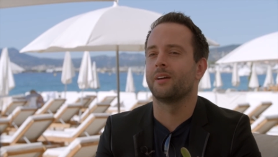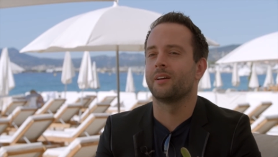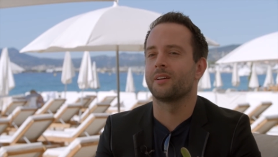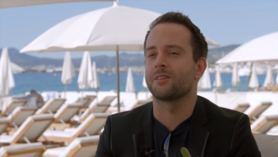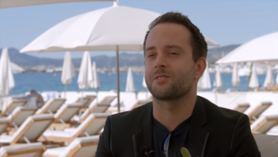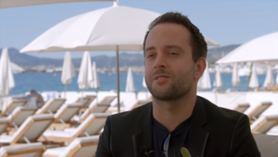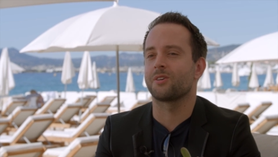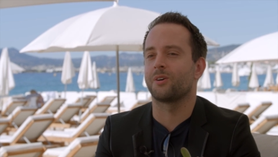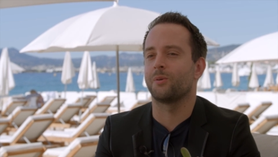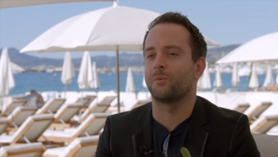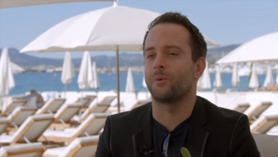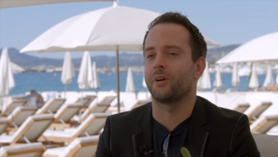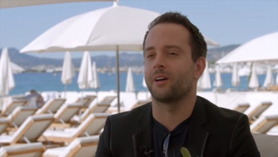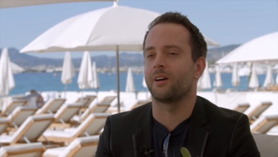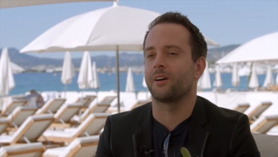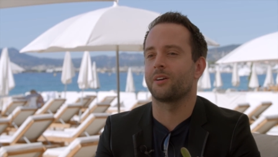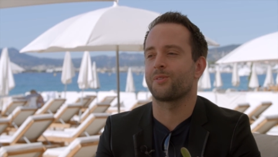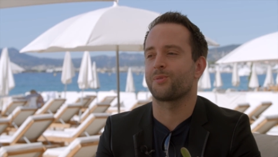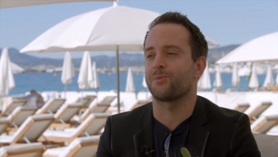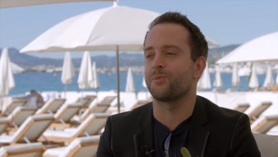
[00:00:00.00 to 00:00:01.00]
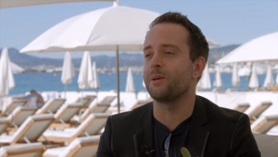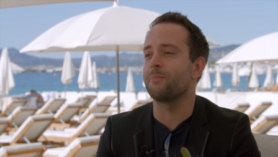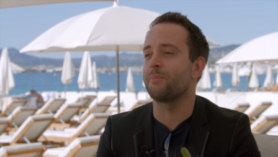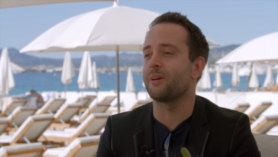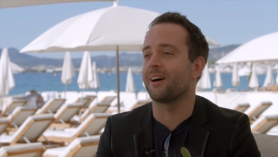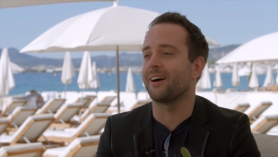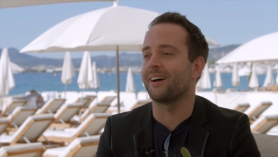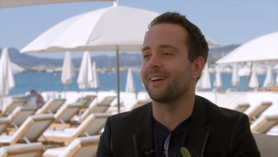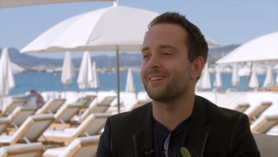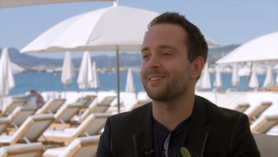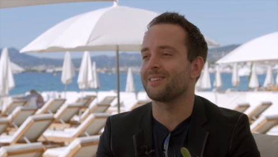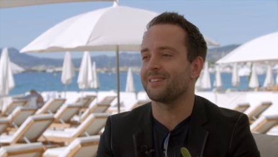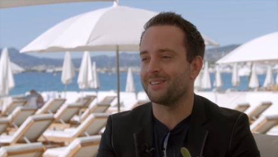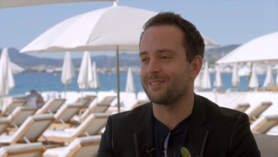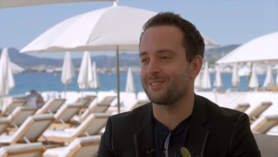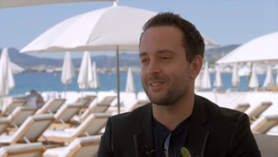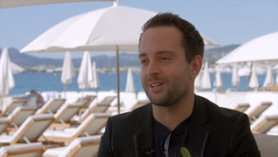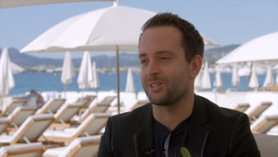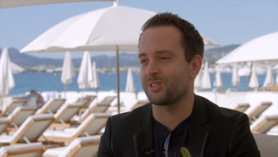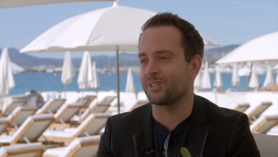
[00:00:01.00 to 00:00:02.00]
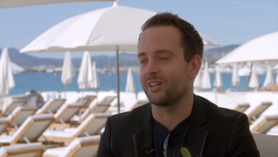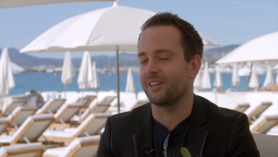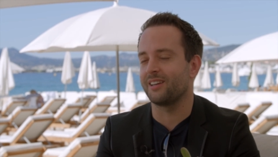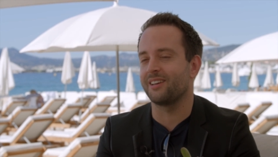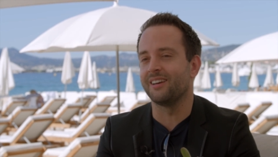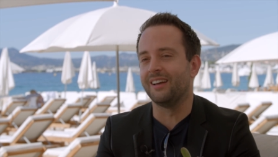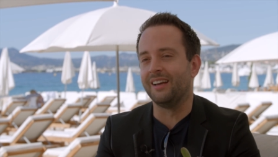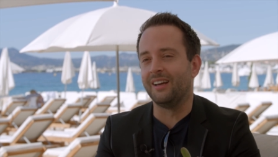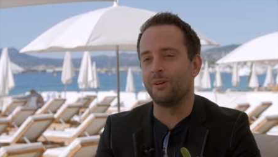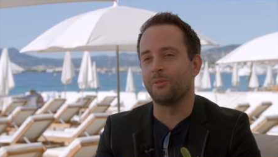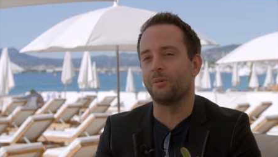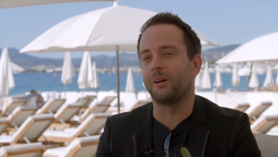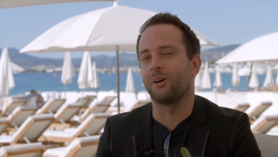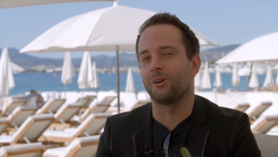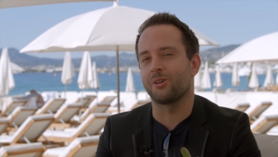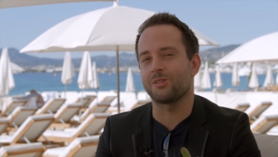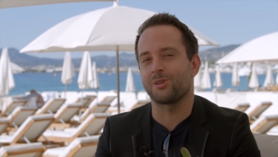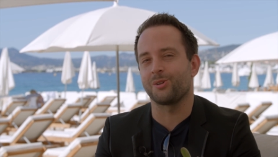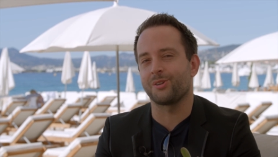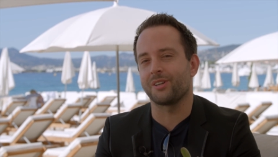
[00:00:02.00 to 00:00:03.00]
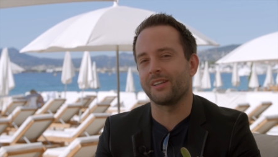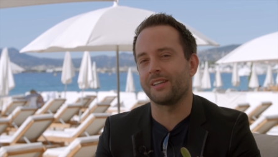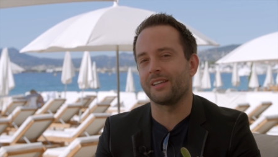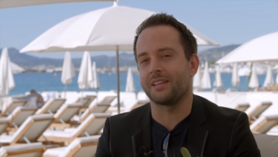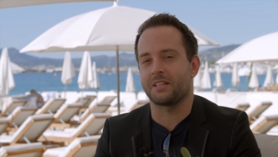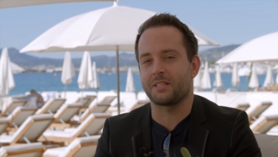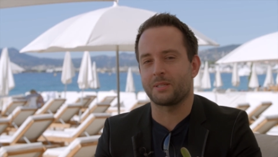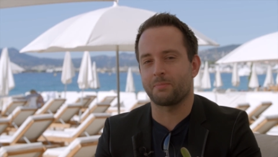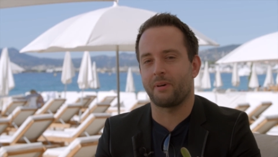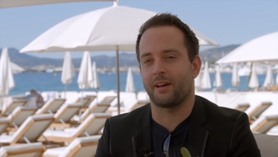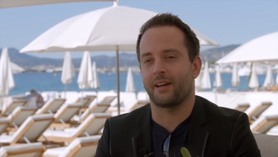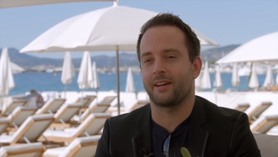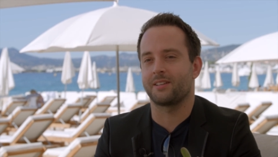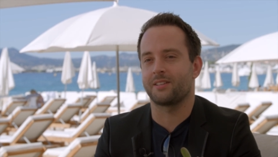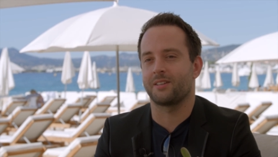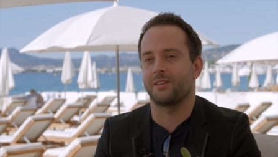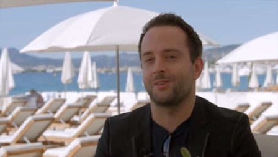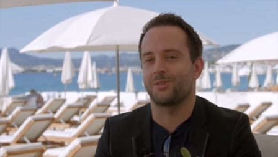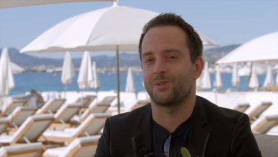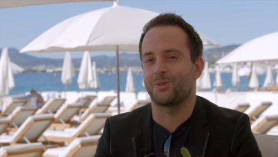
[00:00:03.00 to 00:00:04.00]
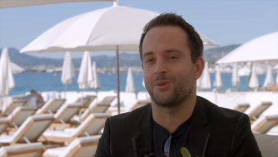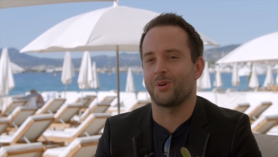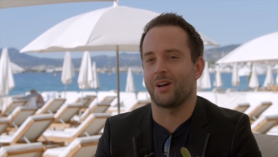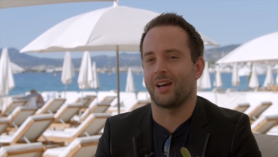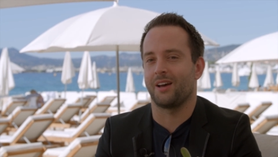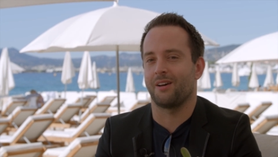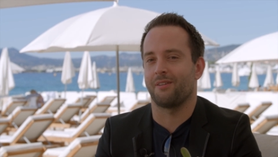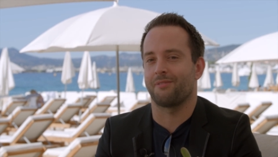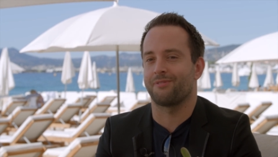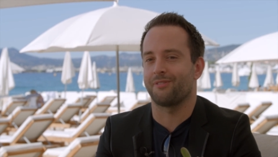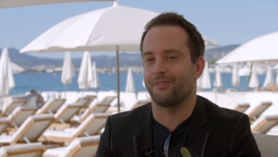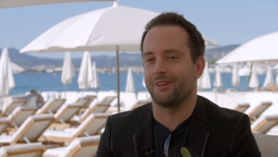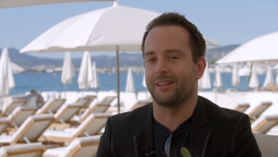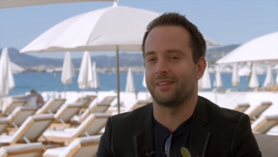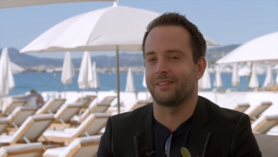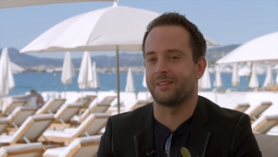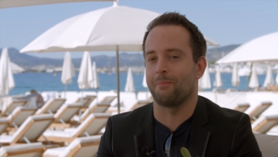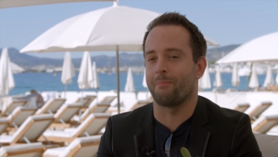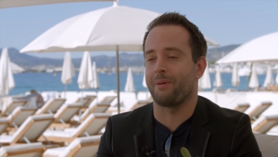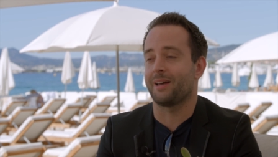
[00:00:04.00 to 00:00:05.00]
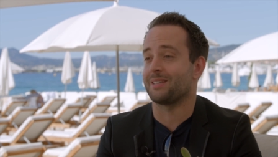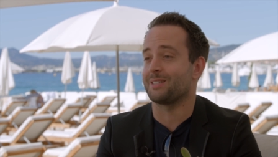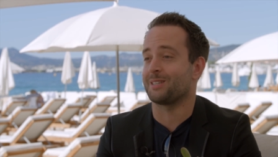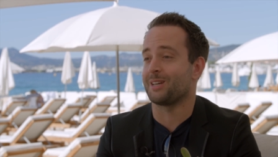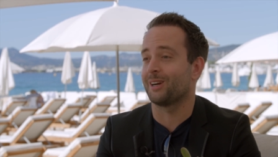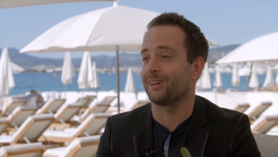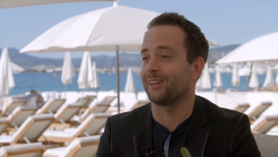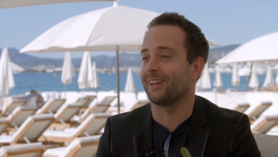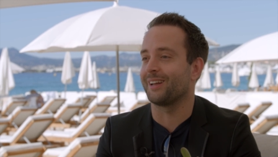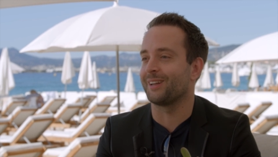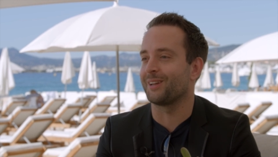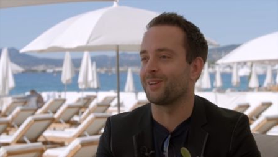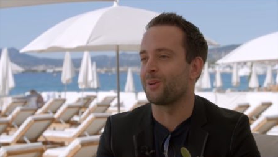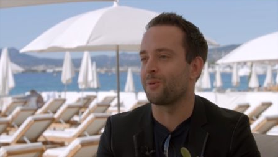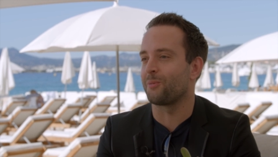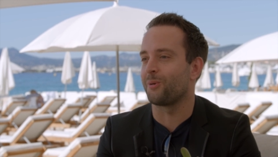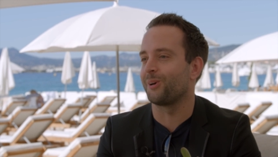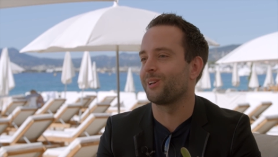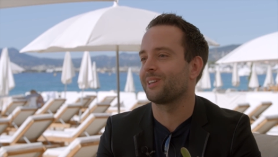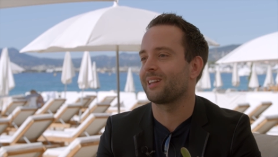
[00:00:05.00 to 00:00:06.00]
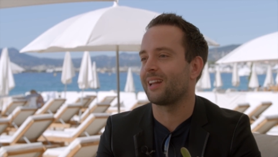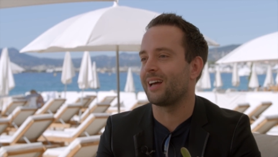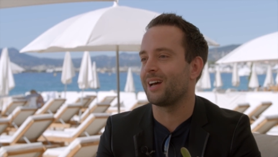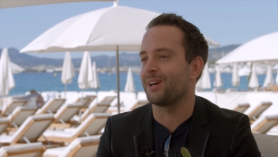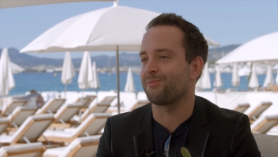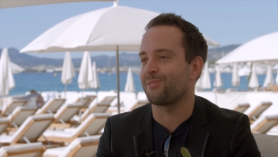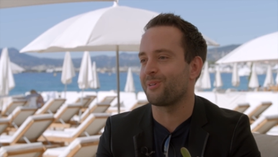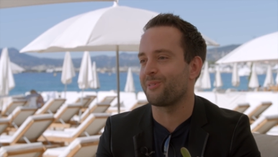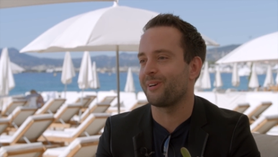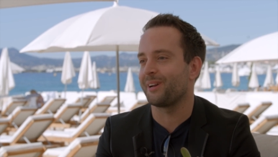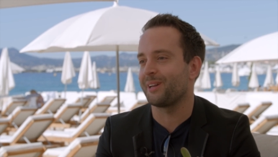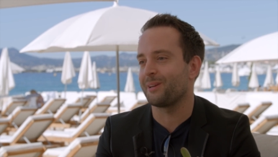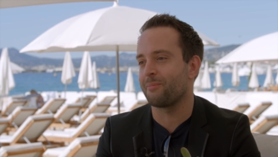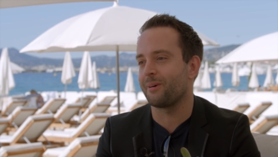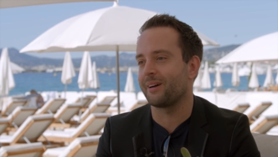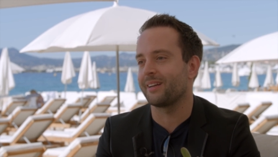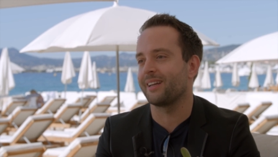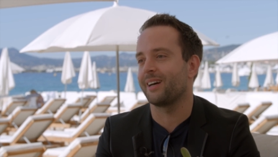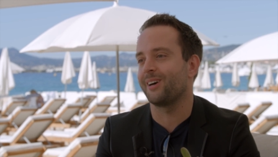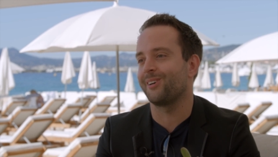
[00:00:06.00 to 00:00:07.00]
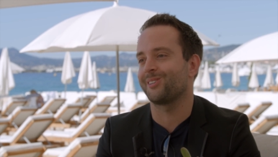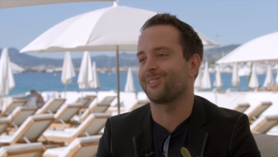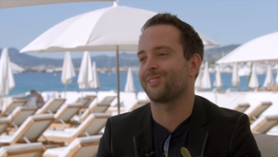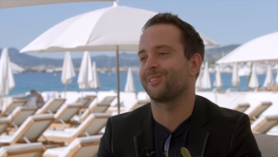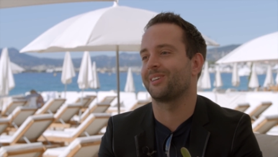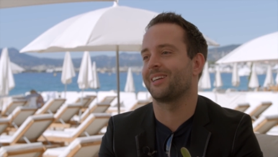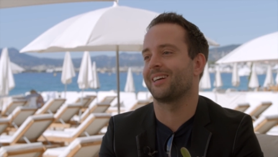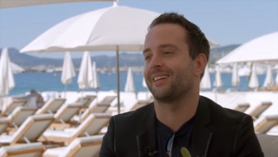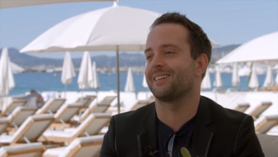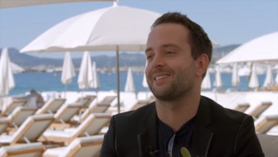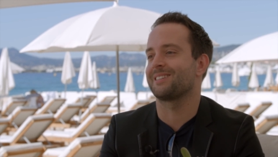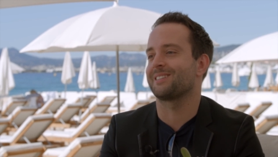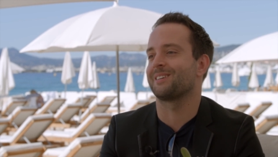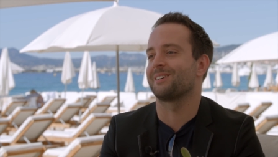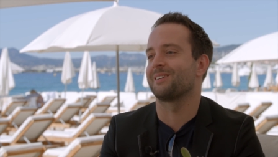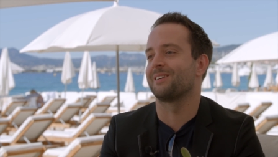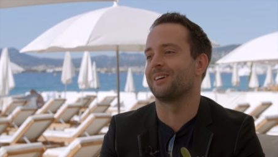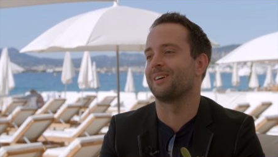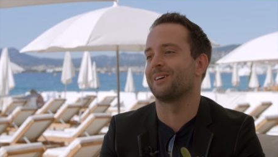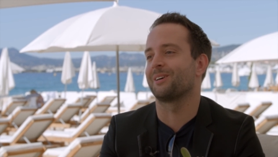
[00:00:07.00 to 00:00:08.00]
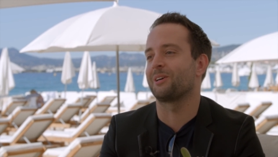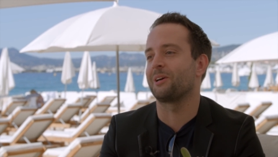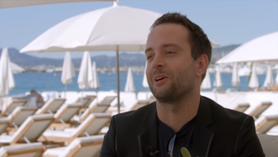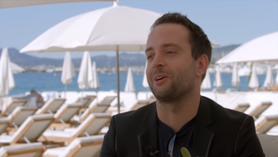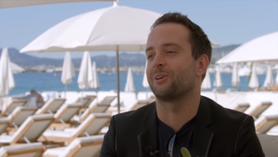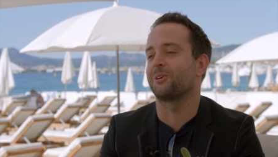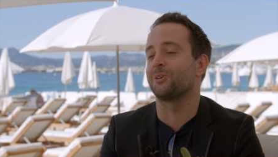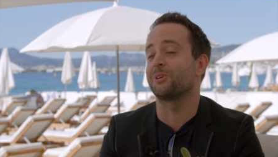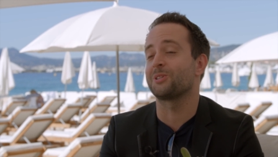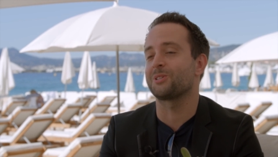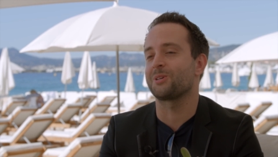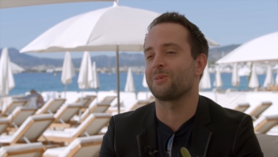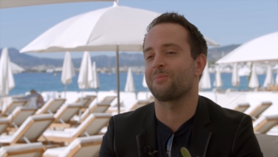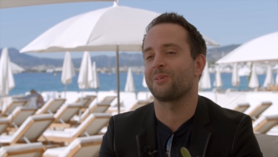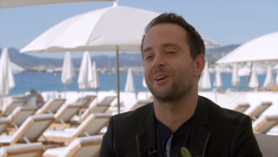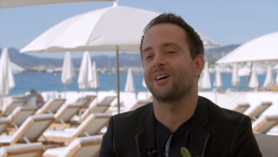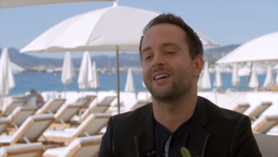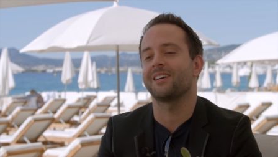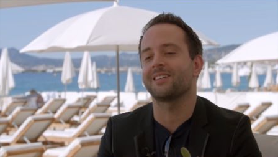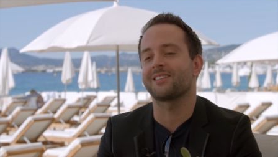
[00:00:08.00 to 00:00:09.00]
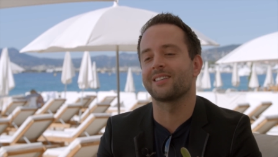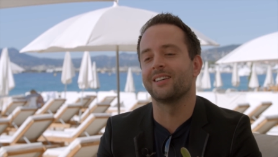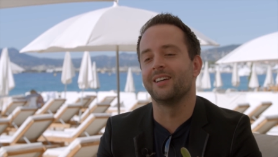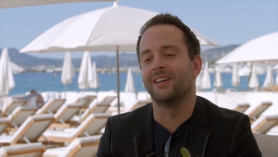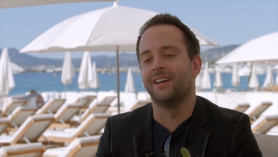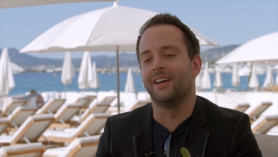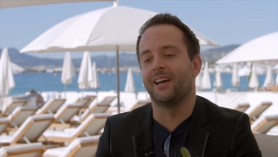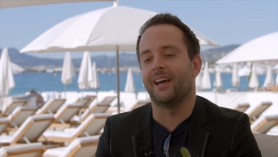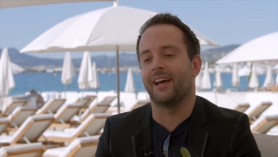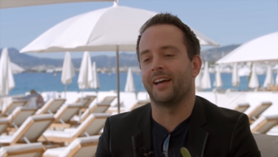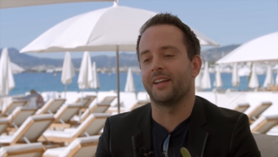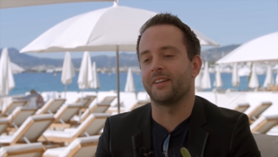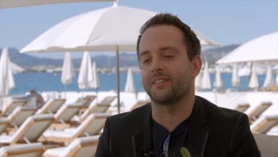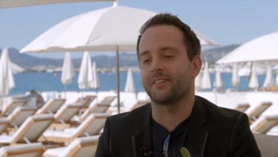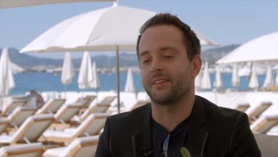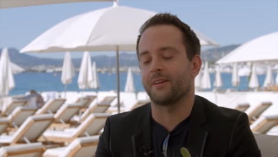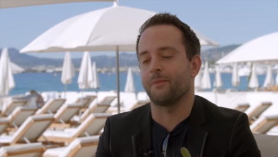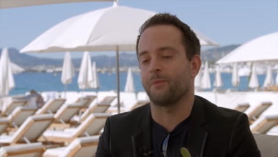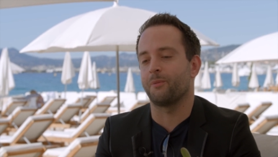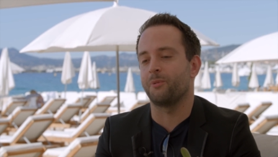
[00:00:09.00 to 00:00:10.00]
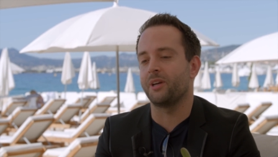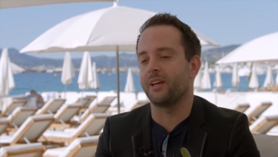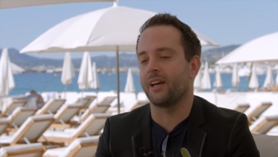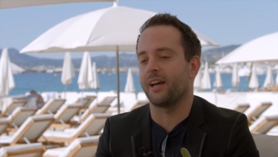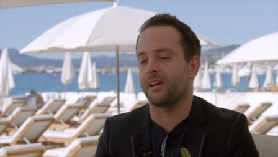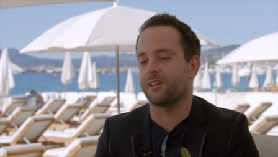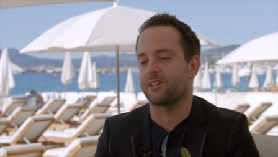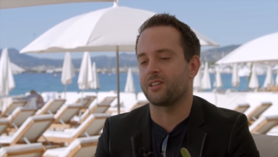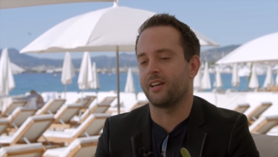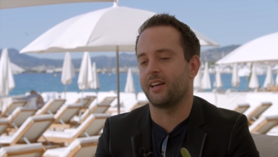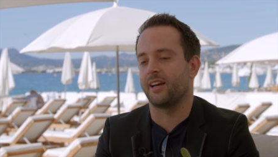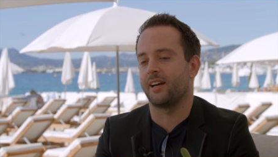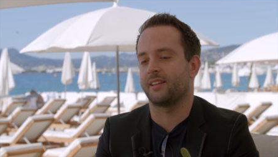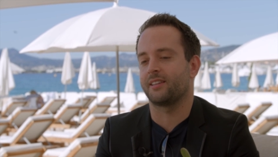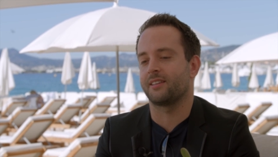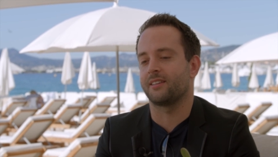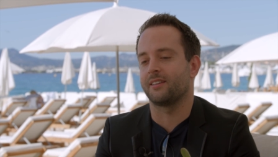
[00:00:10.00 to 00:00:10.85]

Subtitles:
So we are 3 behind, essentially. We also didn't expect to have the best airline in the world live already by now, so that is a good surprise. And we actually had